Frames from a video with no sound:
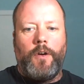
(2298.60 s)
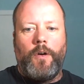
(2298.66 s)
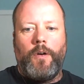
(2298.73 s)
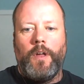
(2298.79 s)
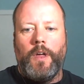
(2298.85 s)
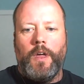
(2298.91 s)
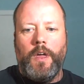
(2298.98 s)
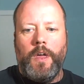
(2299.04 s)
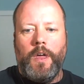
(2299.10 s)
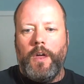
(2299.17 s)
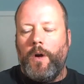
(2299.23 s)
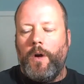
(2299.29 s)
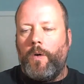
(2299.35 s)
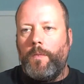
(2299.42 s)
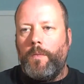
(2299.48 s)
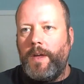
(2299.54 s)
or
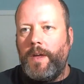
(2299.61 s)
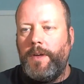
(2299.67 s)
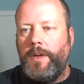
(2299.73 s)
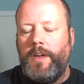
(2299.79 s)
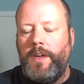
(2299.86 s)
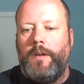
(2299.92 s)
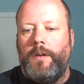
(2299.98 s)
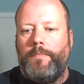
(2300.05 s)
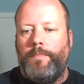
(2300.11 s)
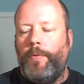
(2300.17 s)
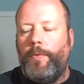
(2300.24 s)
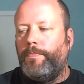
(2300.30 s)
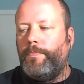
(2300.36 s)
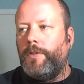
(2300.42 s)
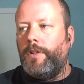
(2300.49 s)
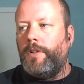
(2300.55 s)
or maybe a
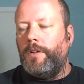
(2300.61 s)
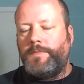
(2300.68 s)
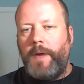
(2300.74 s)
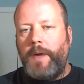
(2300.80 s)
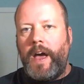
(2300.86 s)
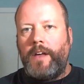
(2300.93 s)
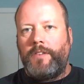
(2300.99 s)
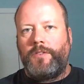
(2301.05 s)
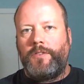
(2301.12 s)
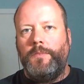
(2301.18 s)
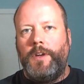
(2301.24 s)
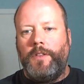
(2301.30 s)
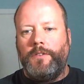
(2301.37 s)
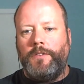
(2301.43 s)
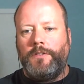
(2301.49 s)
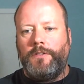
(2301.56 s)
close pass from
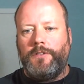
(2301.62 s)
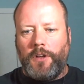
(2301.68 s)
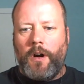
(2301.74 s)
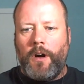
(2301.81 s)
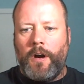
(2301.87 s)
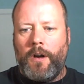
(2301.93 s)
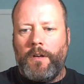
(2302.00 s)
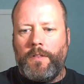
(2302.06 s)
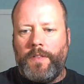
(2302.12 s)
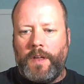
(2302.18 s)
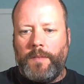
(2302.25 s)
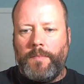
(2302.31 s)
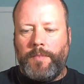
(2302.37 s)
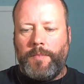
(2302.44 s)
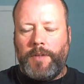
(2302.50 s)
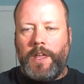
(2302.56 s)
another star that
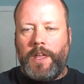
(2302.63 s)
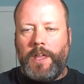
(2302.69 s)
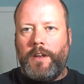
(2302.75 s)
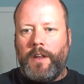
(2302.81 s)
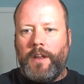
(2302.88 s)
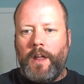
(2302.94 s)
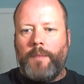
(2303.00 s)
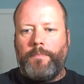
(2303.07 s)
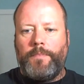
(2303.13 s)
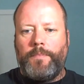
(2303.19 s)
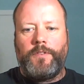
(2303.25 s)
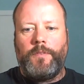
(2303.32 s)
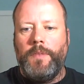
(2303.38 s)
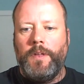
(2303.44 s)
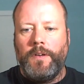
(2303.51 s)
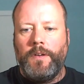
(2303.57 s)
maybe heated it up. There's
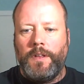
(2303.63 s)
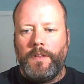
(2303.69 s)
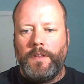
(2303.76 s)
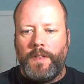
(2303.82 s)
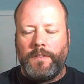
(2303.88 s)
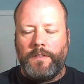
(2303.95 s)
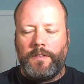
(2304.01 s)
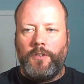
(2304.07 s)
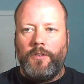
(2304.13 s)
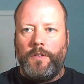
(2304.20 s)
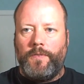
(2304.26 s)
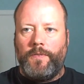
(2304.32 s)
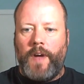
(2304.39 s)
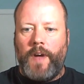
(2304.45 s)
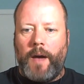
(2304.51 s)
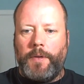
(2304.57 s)
a million things that could
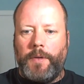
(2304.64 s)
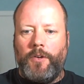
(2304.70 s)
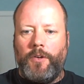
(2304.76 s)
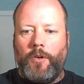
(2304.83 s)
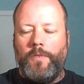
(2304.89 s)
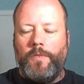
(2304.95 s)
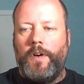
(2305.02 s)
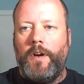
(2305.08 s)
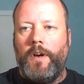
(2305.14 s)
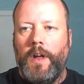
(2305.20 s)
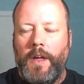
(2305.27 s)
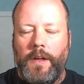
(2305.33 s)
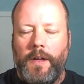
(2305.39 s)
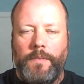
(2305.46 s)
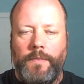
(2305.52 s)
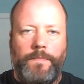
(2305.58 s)
have happened over
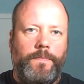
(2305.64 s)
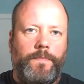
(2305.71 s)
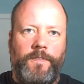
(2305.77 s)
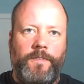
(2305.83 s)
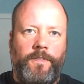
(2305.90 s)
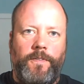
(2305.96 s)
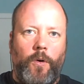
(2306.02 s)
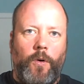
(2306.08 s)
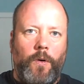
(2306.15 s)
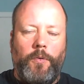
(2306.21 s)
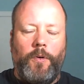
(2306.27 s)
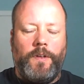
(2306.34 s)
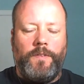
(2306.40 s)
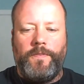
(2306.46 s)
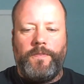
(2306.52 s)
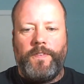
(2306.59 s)

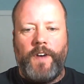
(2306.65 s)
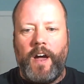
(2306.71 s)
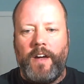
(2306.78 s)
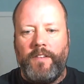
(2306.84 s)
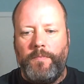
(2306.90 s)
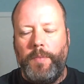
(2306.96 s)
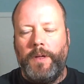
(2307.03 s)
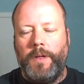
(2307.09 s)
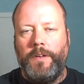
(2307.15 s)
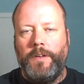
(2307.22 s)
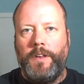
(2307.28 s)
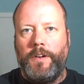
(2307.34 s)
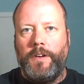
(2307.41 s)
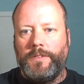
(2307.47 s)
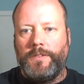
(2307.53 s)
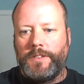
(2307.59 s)
4.5 billion
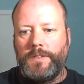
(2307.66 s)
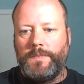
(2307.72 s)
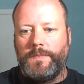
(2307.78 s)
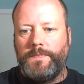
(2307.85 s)
years.